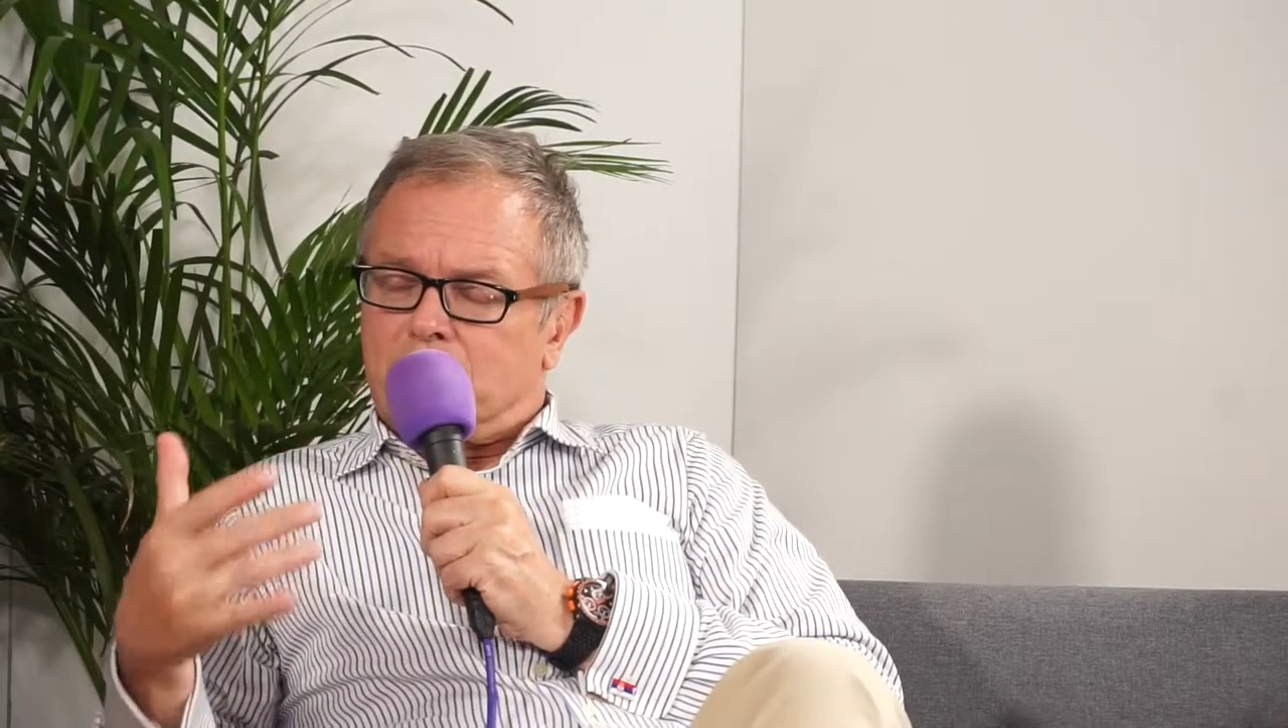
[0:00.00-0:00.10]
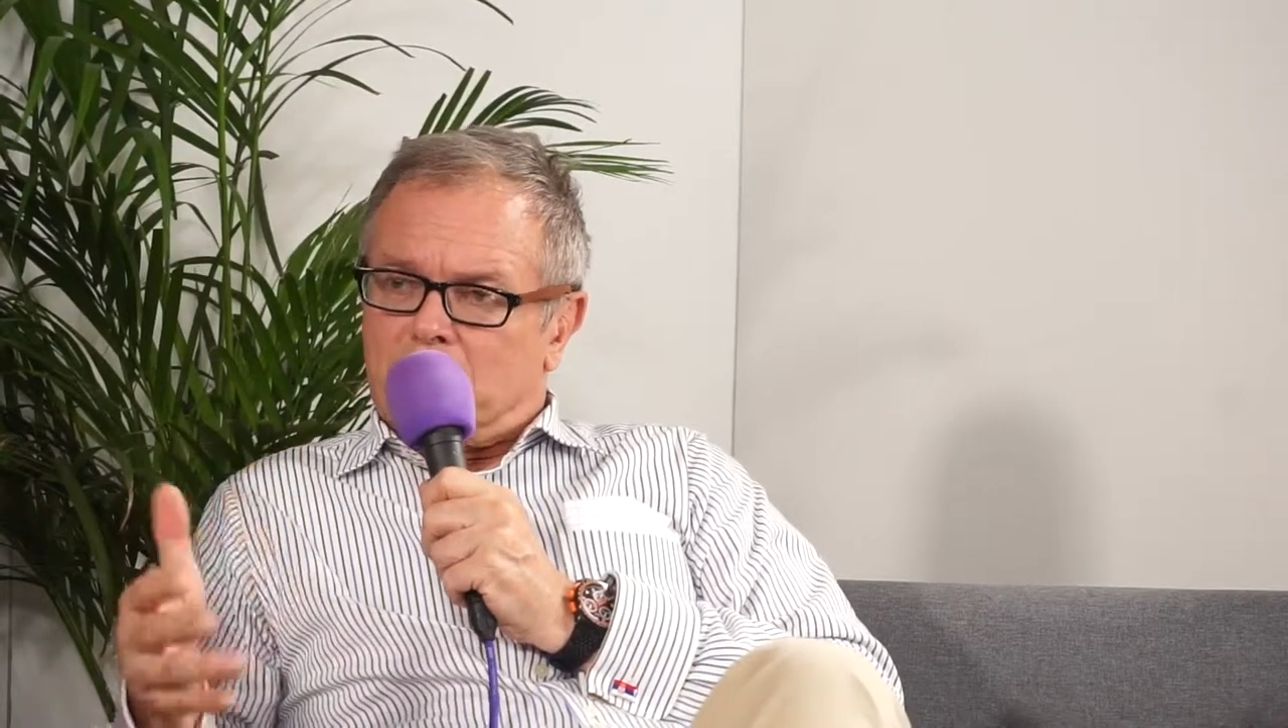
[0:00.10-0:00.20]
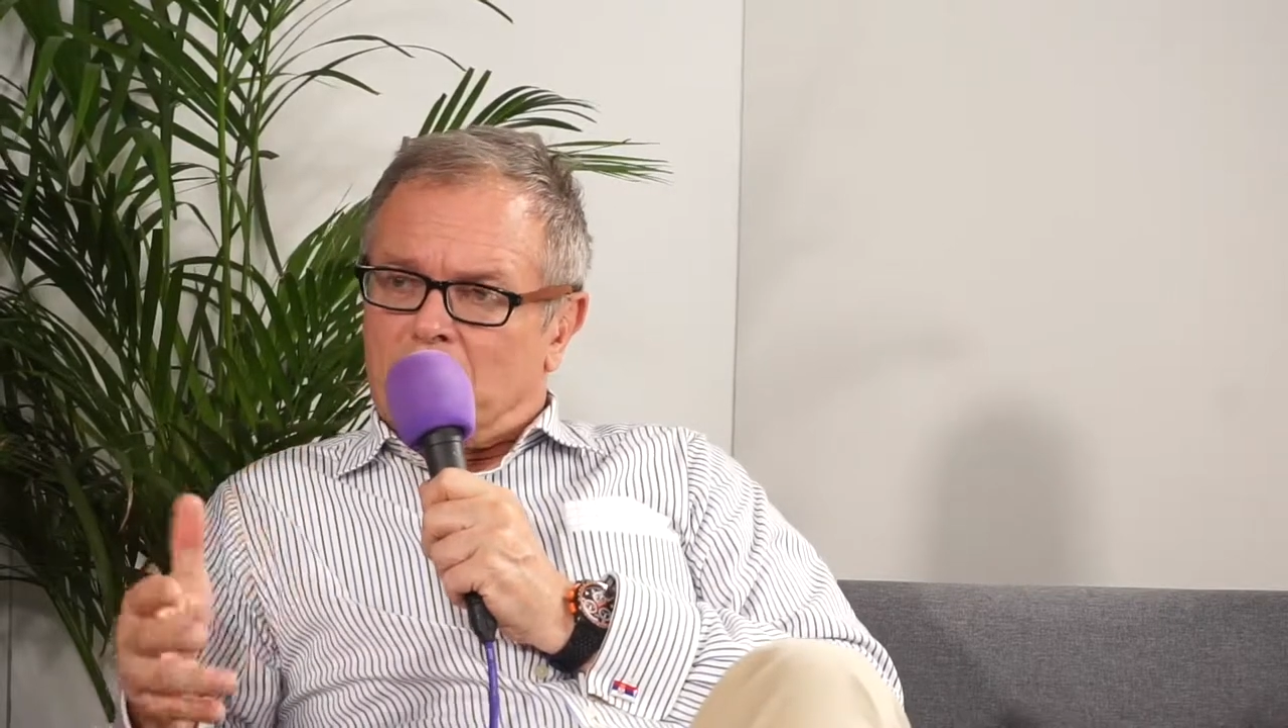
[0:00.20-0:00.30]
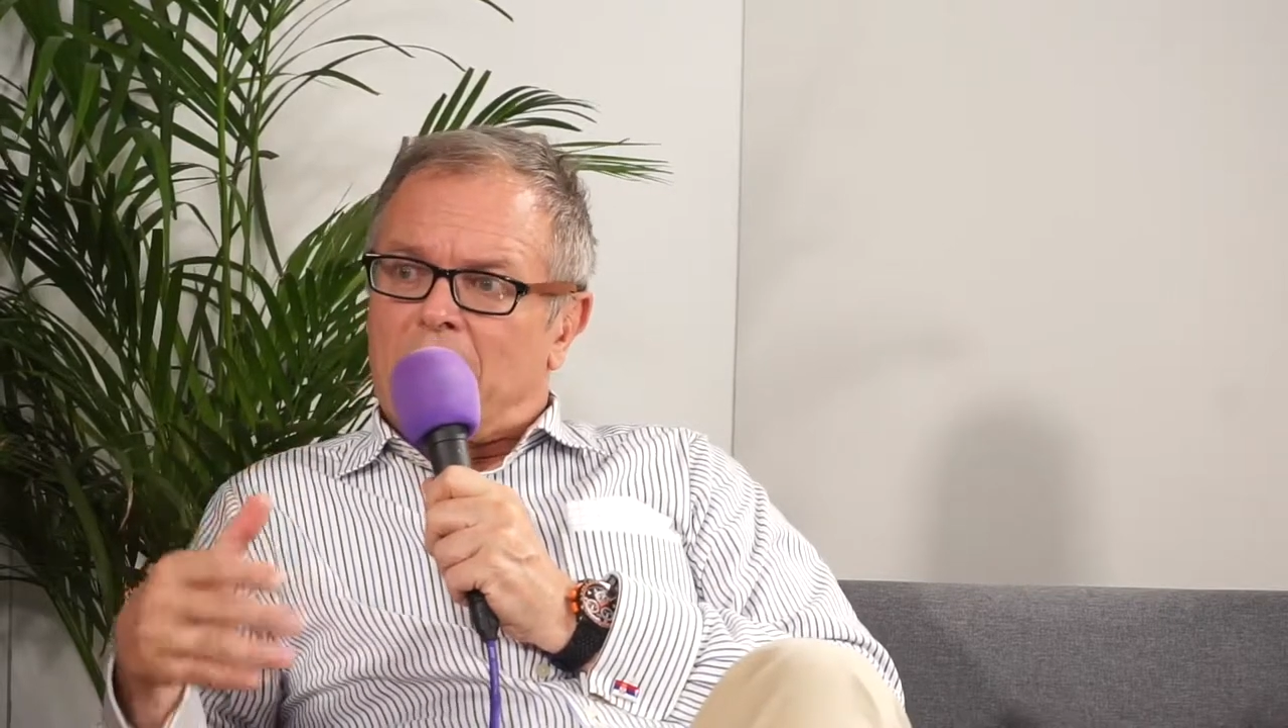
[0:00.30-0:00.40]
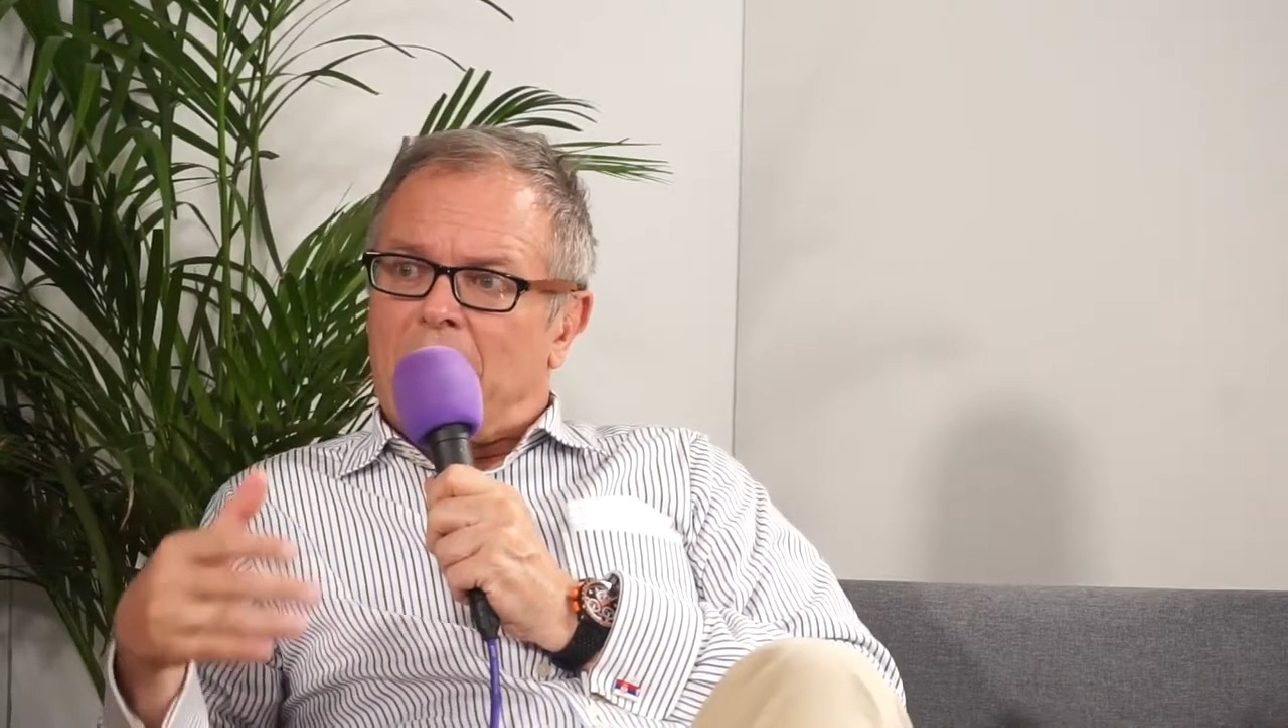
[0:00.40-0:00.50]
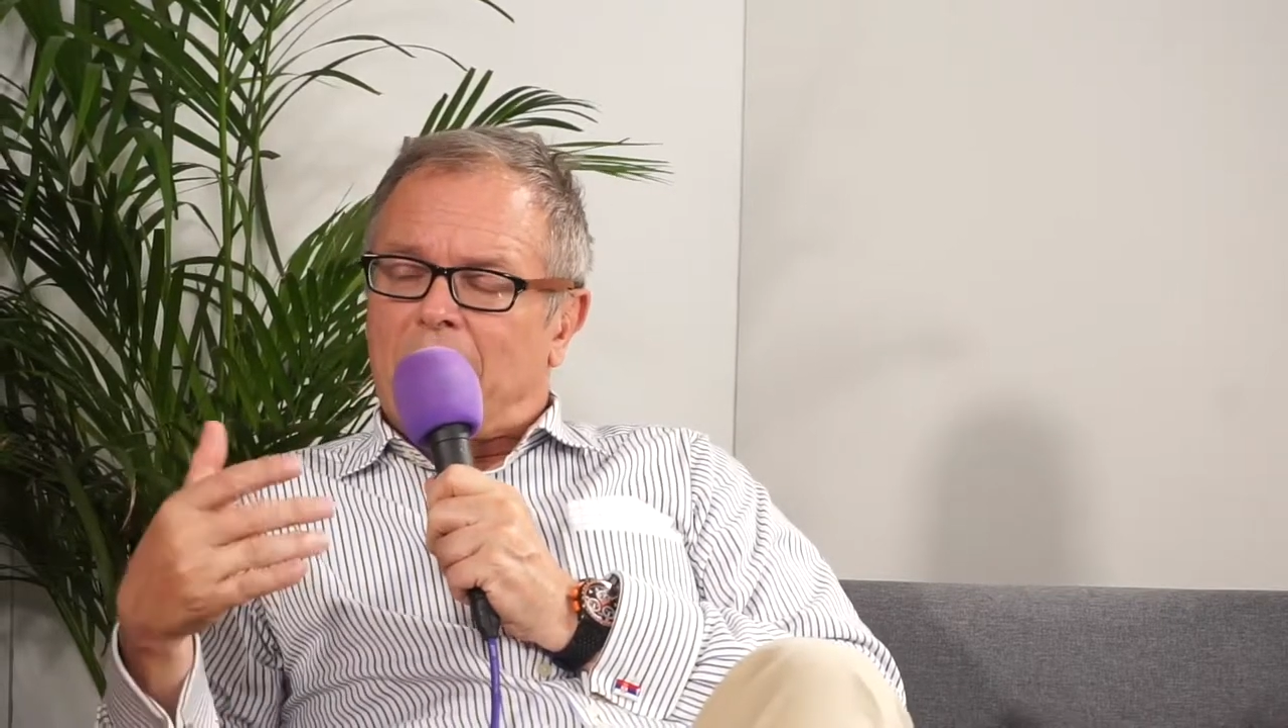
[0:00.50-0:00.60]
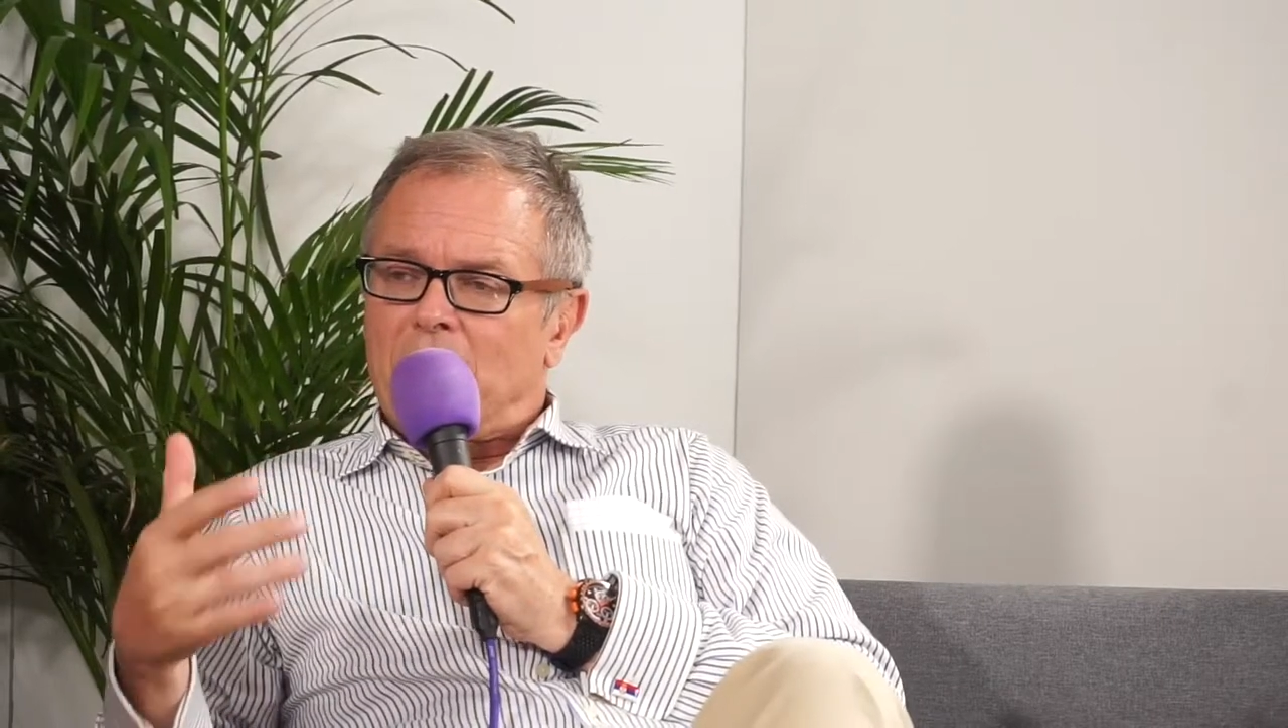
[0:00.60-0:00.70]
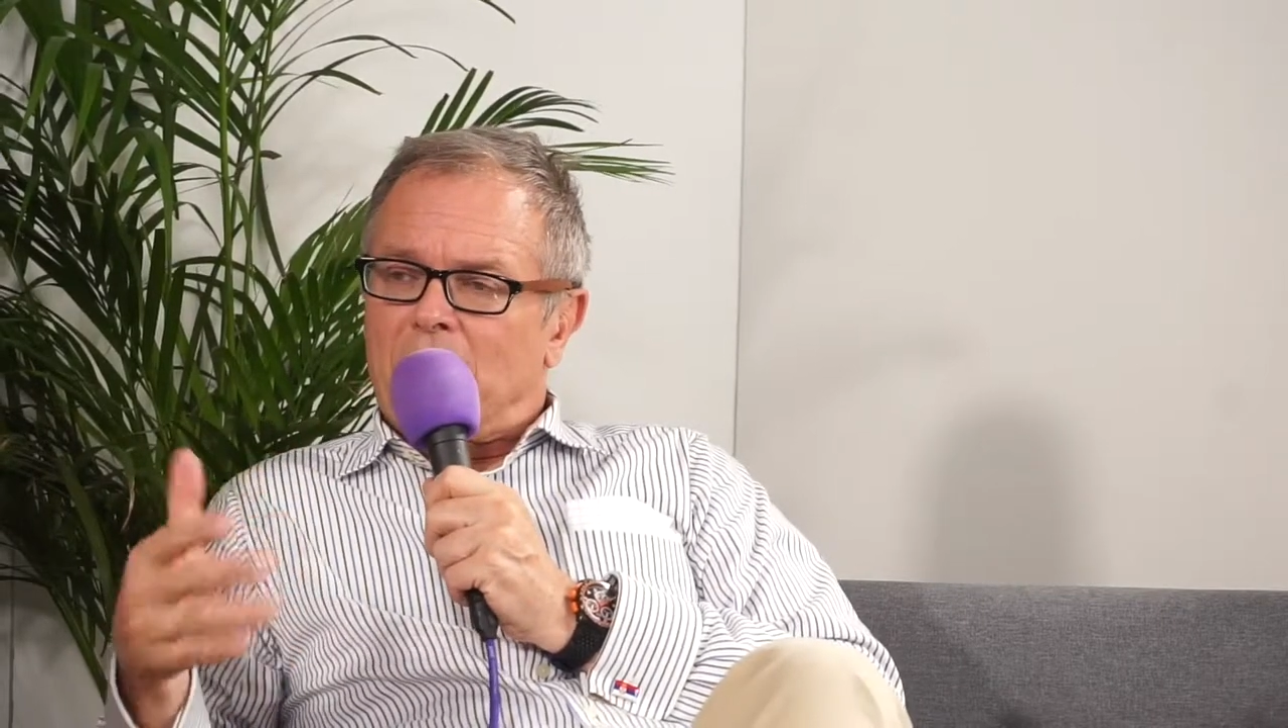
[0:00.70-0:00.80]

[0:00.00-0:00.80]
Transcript: provide